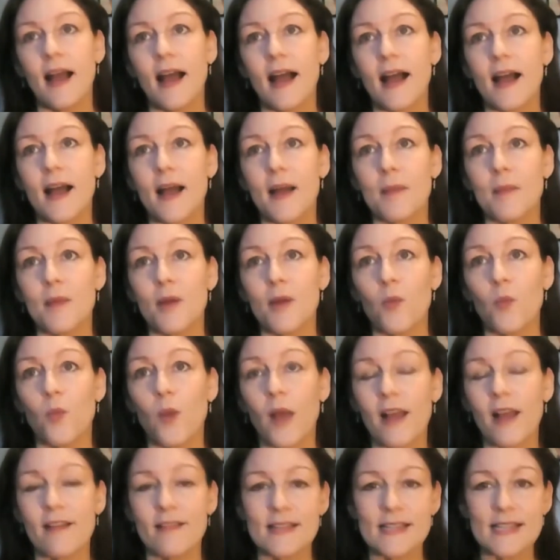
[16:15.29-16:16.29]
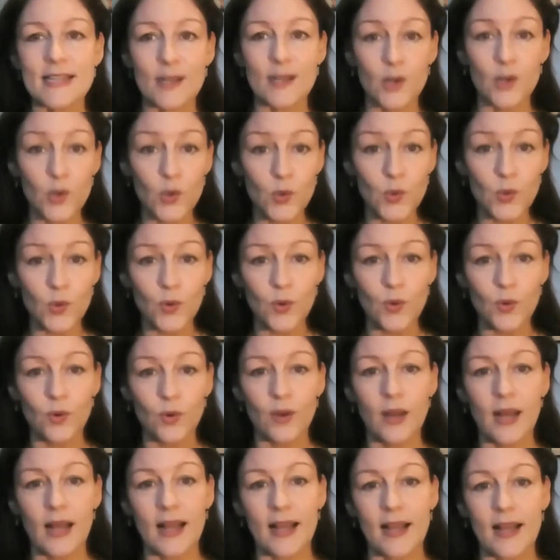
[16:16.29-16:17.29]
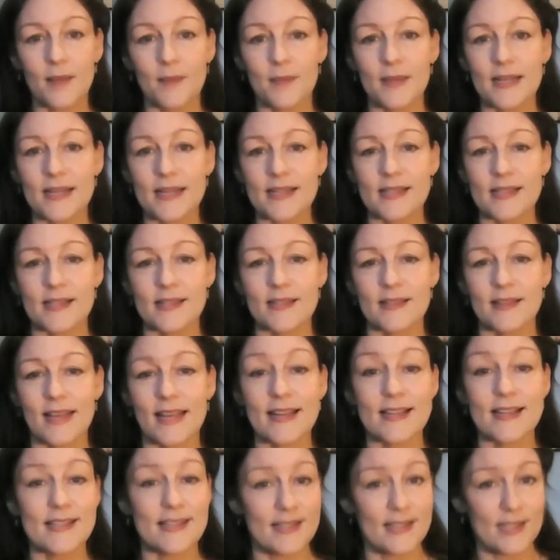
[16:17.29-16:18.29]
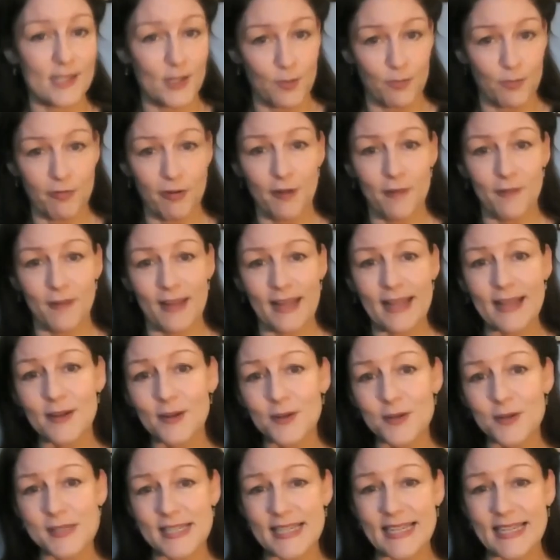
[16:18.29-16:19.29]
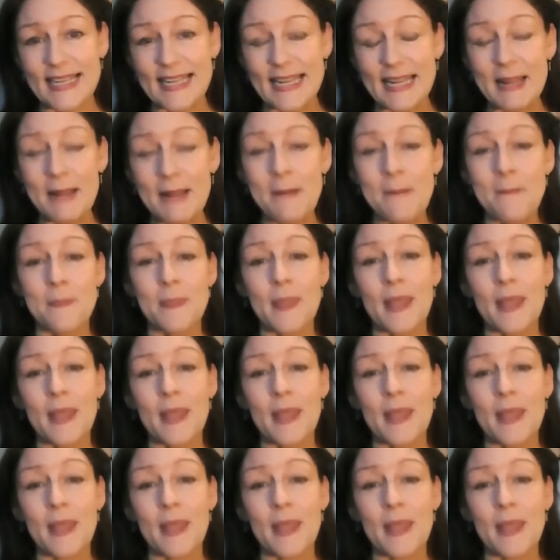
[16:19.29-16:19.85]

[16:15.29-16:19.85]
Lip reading: And whereas in law, it's innocent till proven guilty,